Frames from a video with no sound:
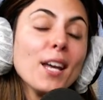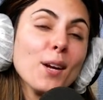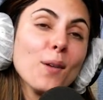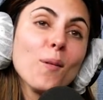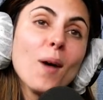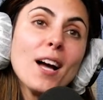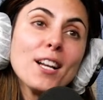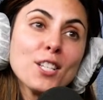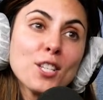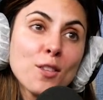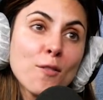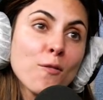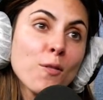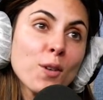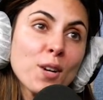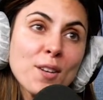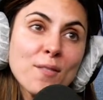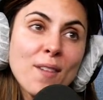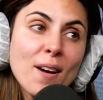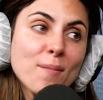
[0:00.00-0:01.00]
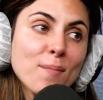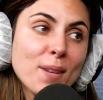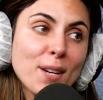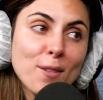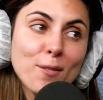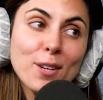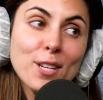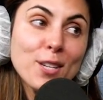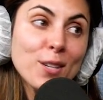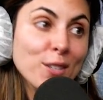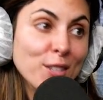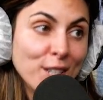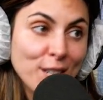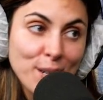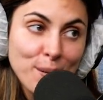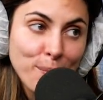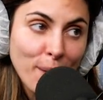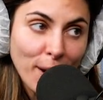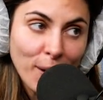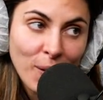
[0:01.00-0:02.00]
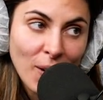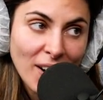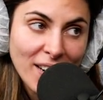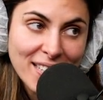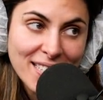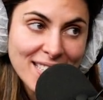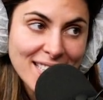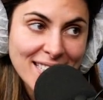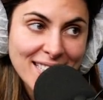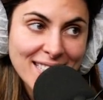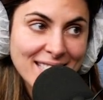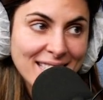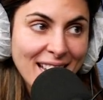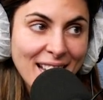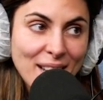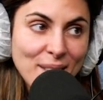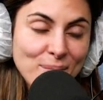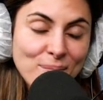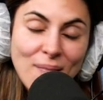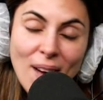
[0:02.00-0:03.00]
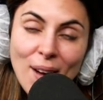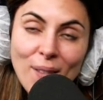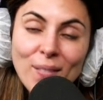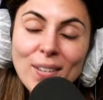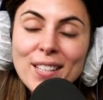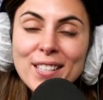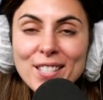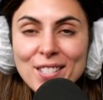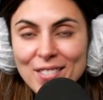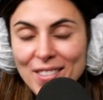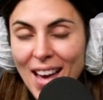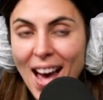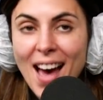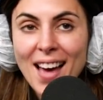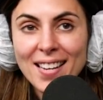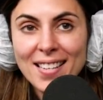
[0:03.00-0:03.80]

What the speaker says: going to watch the 45-minute reunion in my quarantine time. I will do that.